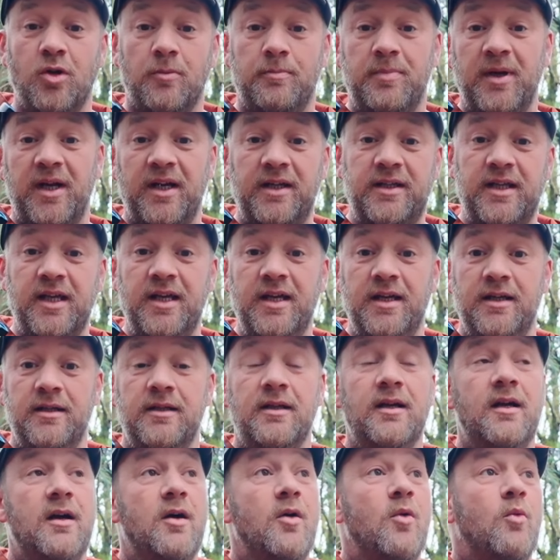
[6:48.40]
Good bit of kit.
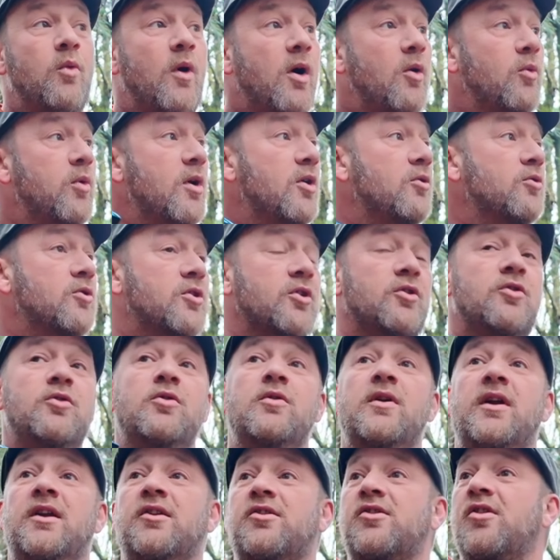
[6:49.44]
What I will
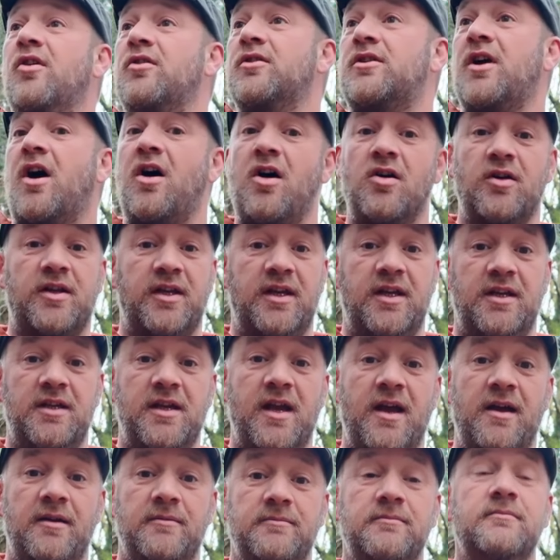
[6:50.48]
do, it's not dark here
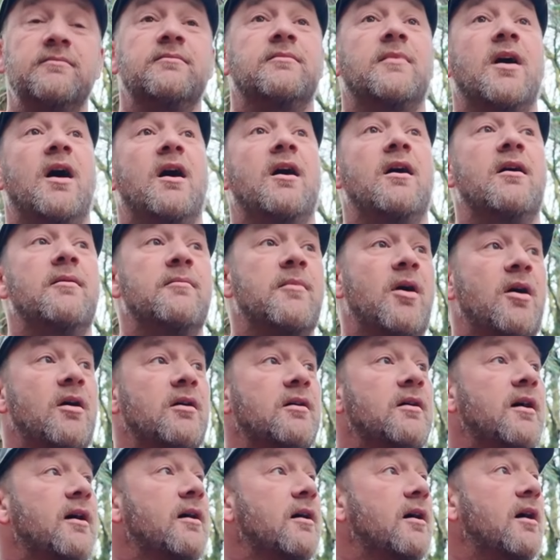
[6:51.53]
yet. I
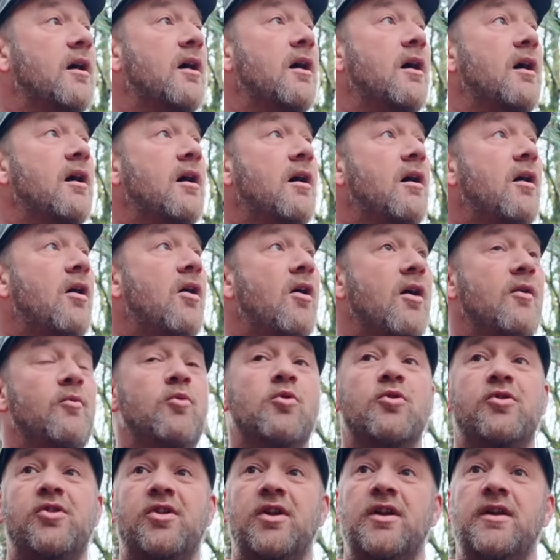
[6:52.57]

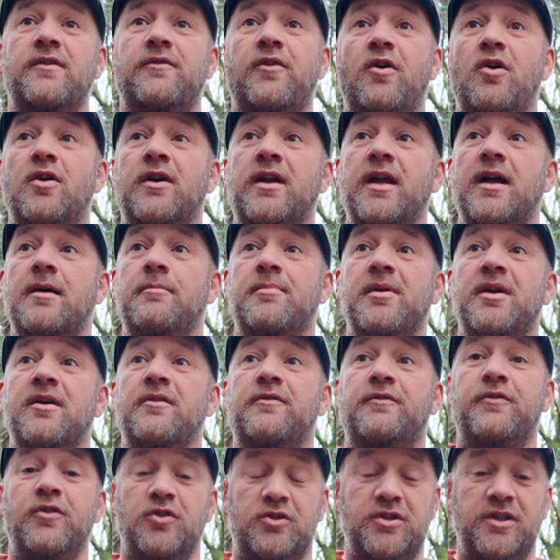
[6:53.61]
will see if I can get a bit
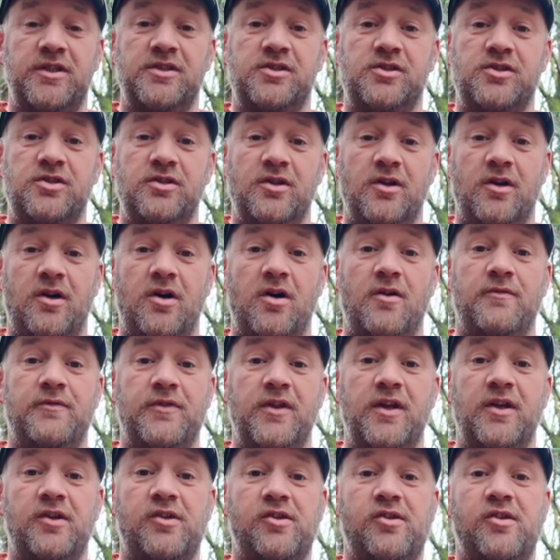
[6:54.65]
of footage of
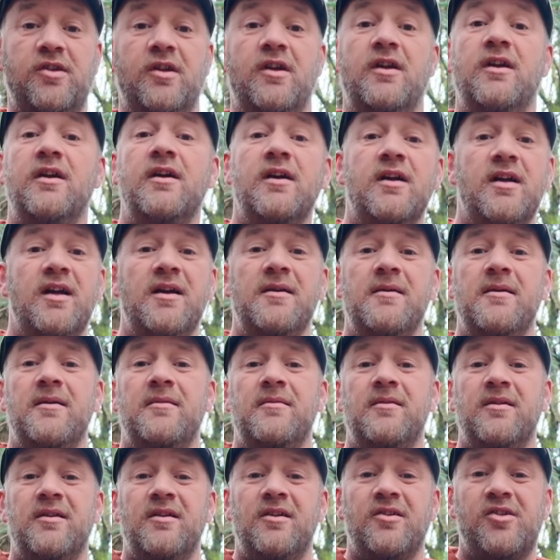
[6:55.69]
this.
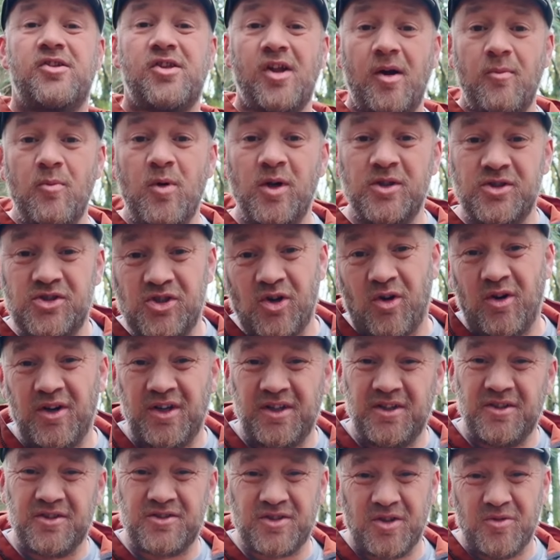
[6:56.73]
Is someone
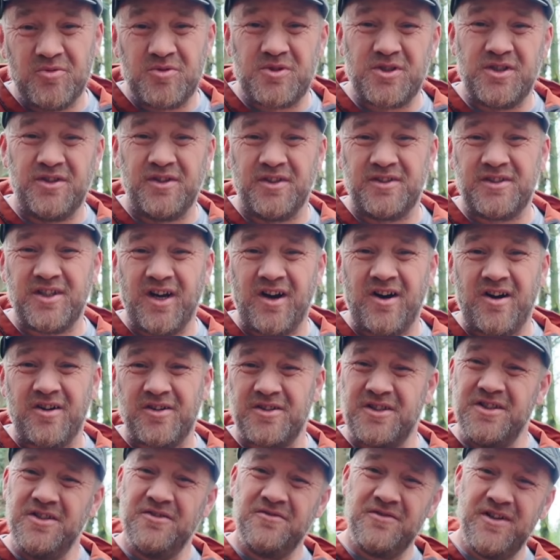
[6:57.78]
shining a torch in the
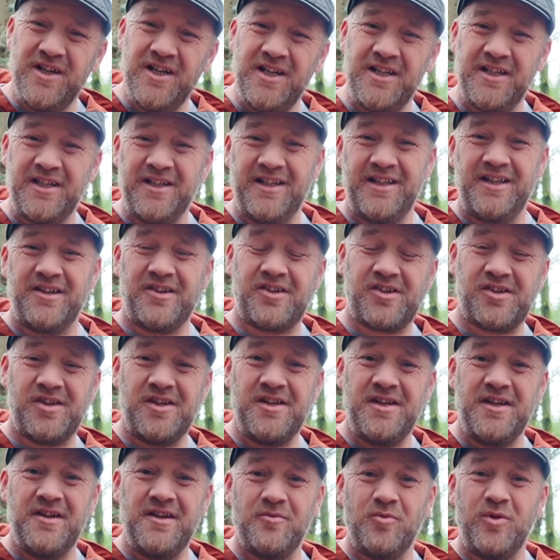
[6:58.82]
dark? Do you really need to
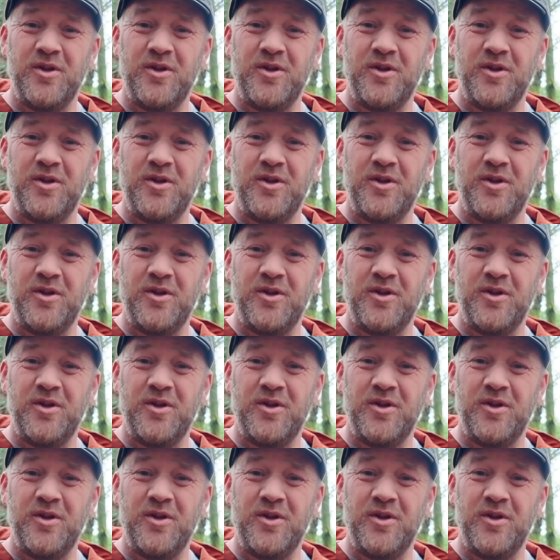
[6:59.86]
see